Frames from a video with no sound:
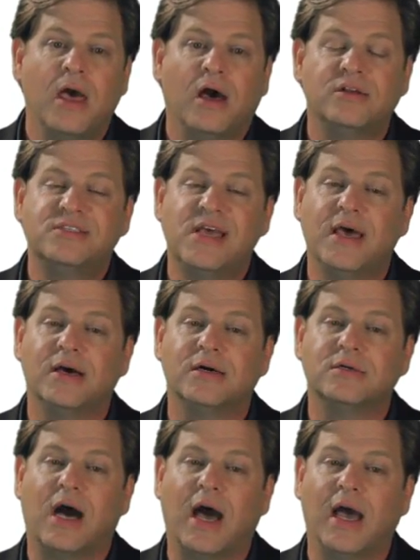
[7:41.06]

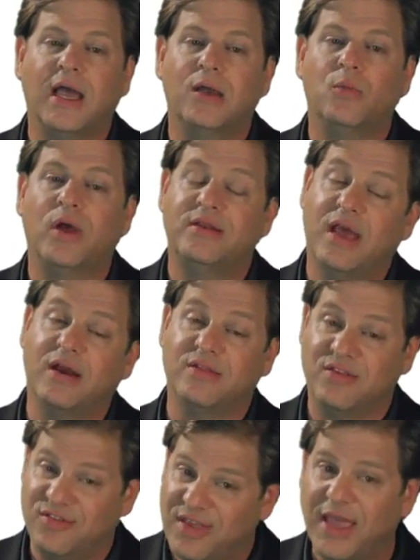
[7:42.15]
until I went down to
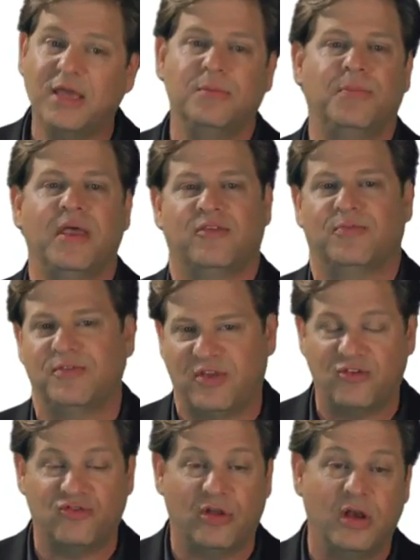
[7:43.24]
the second place
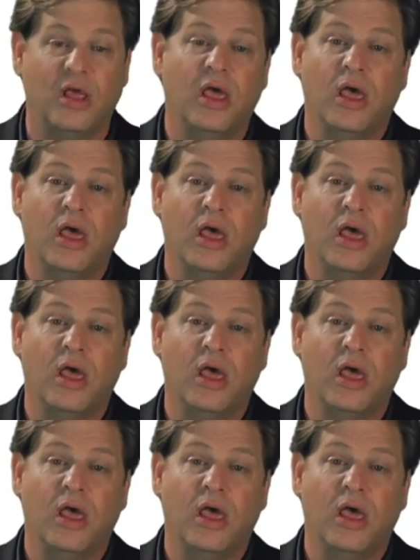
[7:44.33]
position.